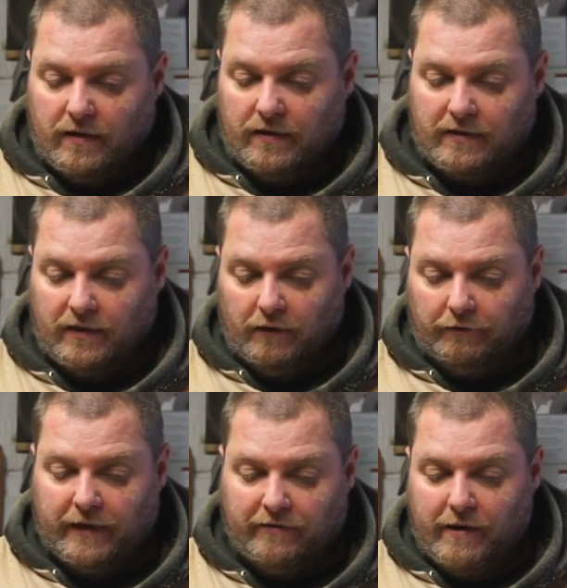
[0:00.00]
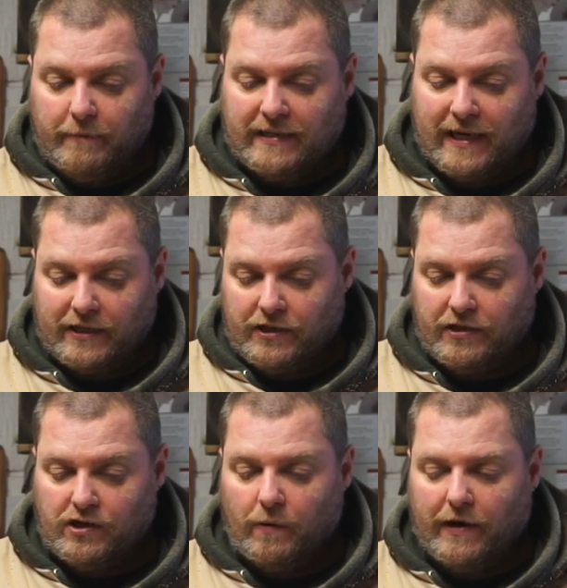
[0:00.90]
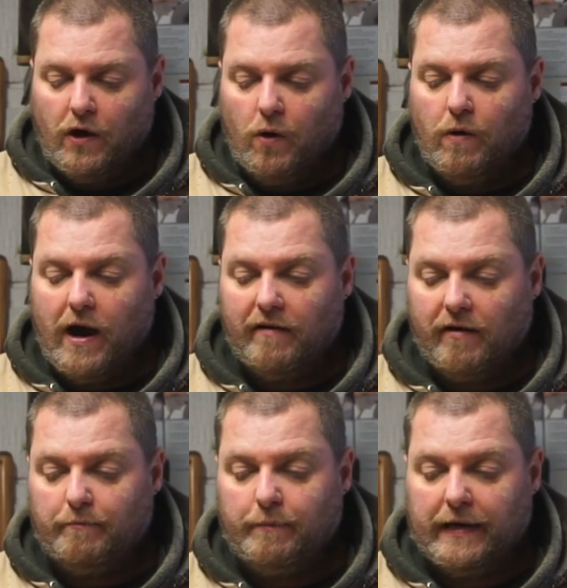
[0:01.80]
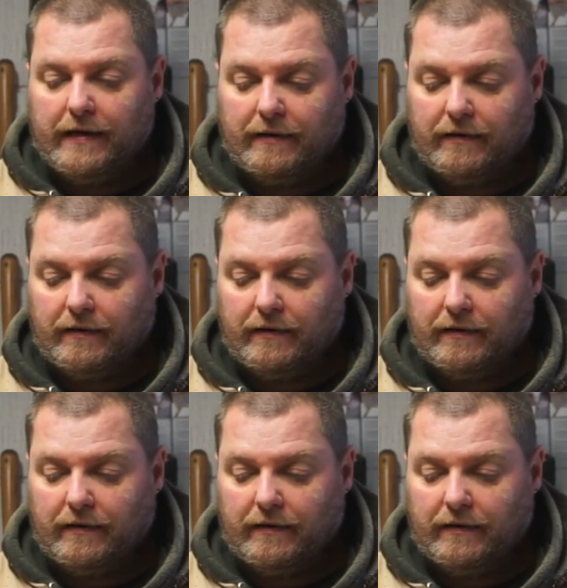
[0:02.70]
It's a lovely creamy texture, so I know where I've been.